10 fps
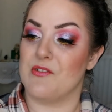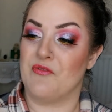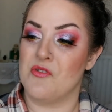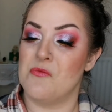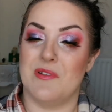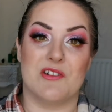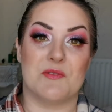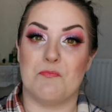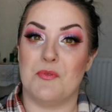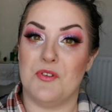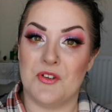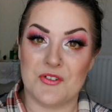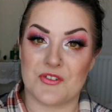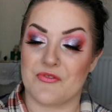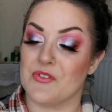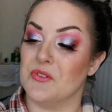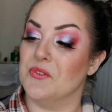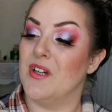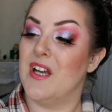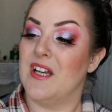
the formula is beautiful.